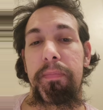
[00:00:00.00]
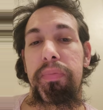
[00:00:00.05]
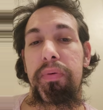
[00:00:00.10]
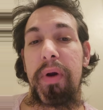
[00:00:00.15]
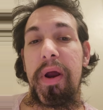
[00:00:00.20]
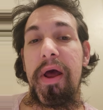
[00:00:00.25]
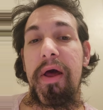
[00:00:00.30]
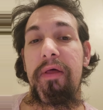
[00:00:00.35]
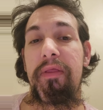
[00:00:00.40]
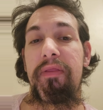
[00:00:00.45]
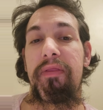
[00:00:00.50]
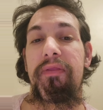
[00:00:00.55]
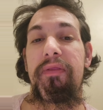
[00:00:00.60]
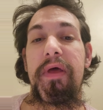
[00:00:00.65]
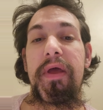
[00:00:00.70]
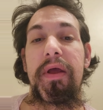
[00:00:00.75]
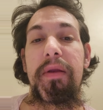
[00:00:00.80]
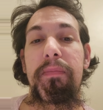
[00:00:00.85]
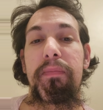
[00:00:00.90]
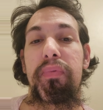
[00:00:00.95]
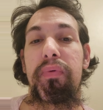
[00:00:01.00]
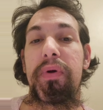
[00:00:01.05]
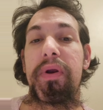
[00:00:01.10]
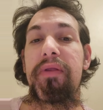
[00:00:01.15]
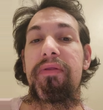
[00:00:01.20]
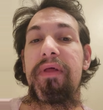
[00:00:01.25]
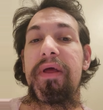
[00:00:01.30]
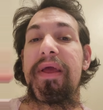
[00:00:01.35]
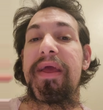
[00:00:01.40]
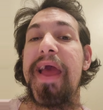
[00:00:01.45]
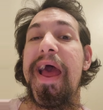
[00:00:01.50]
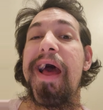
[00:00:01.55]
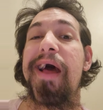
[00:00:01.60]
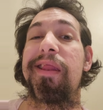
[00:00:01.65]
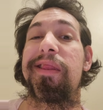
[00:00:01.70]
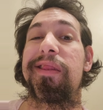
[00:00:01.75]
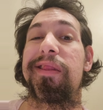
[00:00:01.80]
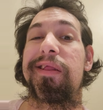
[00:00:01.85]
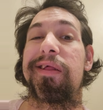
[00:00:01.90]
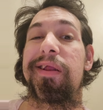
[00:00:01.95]
breath. They can breathe a
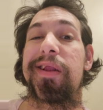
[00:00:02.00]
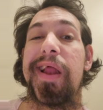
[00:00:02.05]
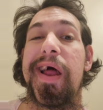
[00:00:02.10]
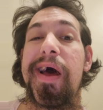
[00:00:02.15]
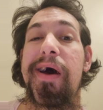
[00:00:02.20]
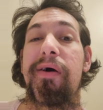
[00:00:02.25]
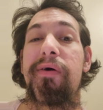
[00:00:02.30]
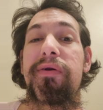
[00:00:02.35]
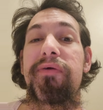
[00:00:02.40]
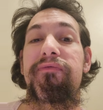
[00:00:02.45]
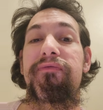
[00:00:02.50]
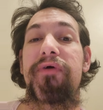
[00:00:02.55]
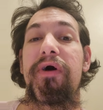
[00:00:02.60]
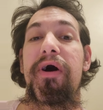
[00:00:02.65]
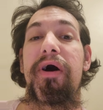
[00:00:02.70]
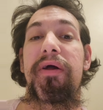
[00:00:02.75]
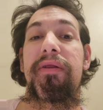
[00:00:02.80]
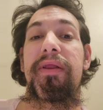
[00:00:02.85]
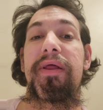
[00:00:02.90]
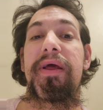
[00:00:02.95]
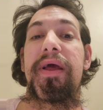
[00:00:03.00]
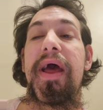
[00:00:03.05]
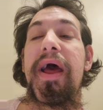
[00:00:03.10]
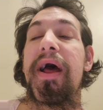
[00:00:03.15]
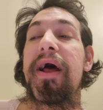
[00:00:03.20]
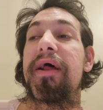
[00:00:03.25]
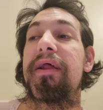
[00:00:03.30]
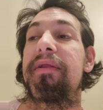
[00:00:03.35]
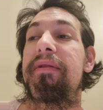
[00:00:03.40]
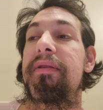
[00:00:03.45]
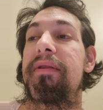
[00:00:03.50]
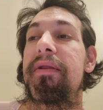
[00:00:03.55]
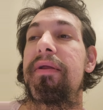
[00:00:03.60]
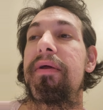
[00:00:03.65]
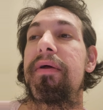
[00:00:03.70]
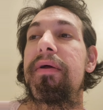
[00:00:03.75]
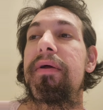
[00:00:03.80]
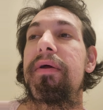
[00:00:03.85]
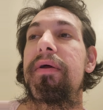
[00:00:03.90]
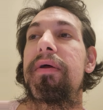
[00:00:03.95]
gas cloud of toxic gas
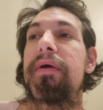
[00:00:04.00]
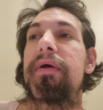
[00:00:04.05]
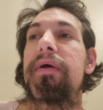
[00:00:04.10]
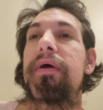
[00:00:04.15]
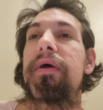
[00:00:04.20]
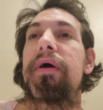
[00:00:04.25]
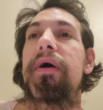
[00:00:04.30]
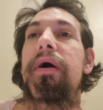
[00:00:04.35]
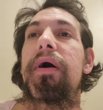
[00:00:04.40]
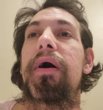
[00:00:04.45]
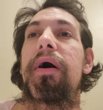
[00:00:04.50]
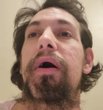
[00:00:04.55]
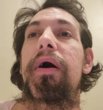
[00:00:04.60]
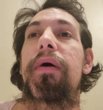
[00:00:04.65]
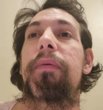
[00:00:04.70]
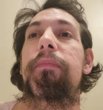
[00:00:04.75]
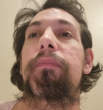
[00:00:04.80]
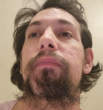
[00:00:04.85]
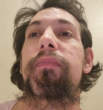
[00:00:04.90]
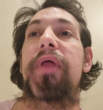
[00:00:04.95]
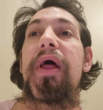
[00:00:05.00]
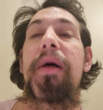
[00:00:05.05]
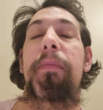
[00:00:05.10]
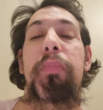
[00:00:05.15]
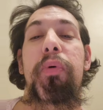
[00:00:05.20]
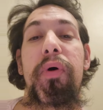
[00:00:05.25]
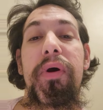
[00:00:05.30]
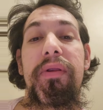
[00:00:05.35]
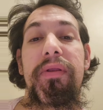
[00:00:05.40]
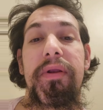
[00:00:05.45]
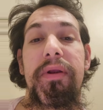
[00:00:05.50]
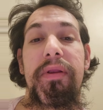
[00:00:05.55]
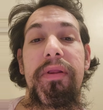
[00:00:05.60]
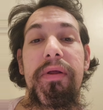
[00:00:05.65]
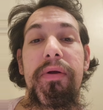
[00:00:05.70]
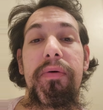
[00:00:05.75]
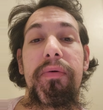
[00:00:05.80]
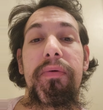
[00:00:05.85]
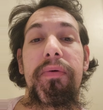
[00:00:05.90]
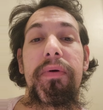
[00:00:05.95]
that poisons
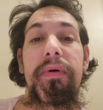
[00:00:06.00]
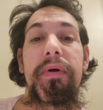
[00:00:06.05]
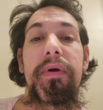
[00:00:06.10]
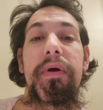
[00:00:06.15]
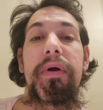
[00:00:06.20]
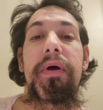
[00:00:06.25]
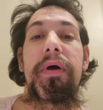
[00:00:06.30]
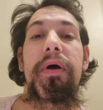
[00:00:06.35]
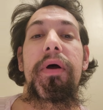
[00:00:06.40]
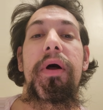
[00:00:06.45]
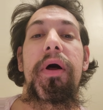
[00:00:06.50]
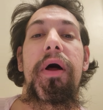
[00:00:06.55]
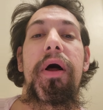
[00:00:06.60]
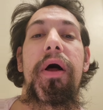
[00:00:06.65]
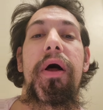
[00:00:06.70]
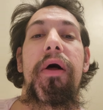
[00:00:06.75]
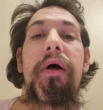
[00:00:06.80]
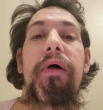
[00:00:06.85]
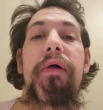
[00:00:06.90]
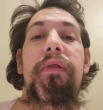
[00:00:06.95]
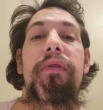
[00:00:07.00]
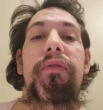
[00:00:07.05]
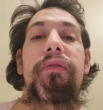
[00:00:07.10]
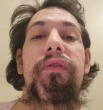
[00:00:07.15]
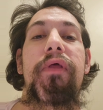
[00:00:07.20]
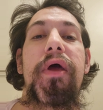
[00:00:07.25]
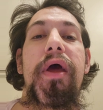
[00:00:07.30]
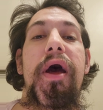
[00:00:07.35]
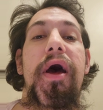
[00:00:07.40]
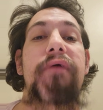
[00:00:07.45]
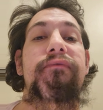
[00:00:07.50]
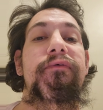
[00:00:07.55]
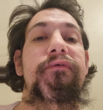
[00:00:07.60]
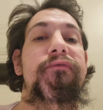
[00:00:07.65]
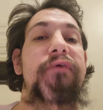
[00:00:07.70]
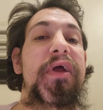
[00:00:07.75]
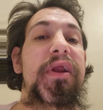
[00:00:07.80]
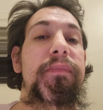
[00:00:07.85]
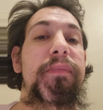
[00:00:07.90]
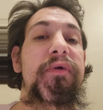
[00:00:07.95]
you. They have a
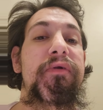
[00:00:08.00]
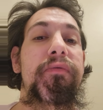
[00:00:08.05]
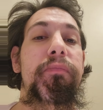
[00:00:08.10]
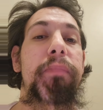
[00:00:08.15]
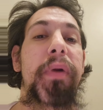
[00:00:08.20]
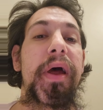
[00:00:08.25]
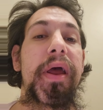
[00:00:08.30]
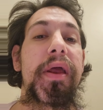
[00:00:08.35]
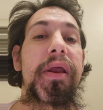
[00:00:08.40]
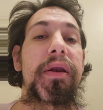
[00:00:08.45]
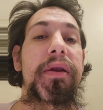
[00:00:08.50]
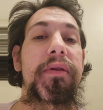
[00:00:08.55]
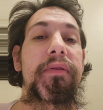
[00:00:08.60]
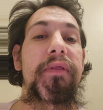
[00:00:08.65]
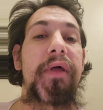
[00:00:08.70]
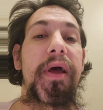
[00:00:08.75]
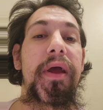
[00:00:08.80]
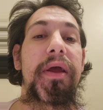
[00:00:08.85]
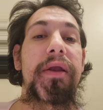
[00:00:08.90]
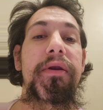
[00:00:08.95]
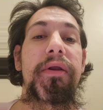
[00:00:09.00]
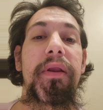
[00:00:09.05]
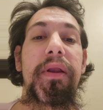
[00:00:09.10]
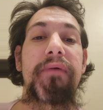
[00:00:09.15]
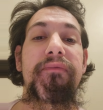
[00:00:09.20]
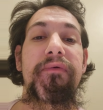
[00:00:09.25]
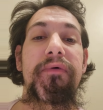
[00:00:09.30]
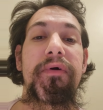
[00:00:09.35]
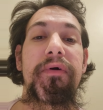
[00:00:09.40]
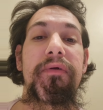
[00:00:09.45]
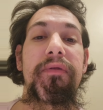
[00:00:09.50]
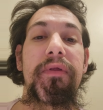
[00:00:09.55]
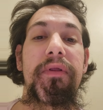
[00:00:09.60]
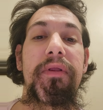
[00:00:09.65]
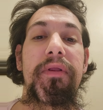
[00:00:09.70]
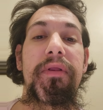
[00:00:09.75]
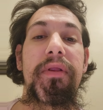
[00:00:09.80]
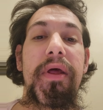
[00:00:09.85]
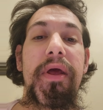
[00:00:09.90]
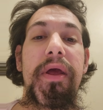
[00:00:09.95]
venomous bite that can deliver the
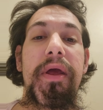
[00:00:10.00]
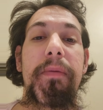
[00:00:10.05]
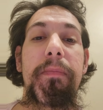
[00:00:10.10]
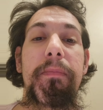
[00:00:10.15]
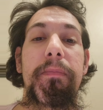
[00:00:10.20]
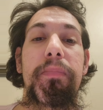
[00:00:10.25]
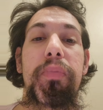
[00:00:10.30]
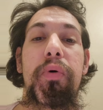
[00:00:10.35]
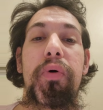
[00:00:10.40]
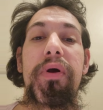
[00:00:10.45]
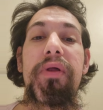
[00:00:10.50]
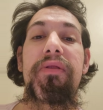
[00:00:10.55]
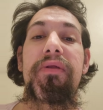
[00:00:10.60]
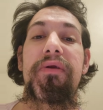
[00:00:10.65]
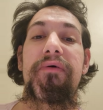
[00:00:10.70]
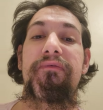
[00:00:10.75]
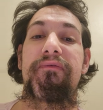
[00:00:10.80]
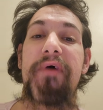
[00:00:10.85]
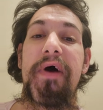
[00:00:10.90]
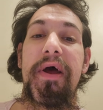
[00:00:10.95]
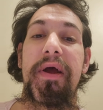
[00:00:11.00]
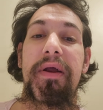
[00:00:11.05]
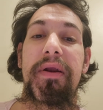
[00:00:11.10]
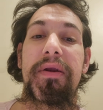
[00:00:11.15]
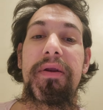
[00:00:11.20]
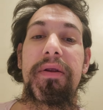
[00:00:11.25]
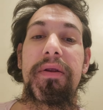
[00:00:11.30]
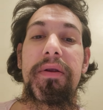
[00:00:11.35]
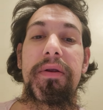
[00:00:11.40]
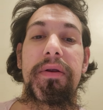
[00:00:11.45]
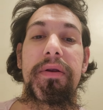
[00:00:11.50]
same poison effect.